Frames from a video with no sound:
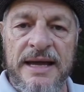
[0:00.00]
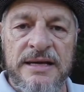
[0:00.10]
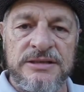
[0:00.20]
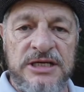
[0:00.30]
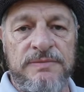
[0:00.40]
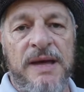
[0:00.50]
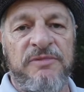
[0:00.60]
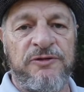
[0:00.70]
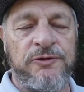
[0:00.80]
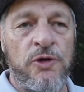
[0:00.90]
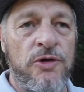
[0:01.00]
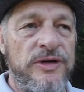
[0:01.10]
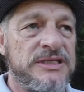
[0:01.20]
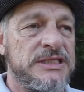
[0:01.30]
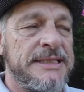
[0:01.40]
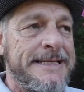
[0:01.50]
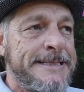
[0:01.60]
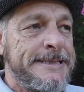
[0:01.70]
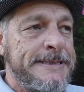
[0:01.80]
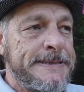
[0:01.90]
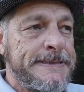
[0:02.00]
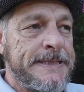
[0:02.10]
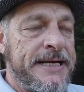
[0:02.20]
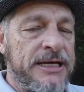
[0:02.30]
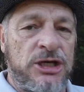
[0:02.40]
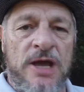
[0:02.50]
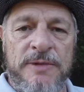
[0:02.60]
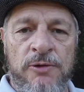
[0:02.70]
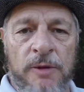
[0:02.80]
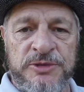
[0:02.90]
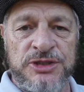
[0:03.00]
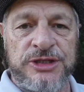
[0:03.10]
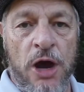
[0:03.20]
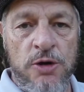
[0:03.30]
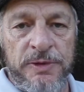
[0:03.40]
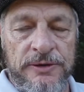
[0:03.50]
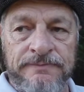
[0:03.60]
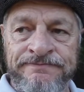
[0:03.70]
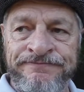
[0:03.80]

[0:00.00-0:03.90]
Tip number 4 is keep your options open.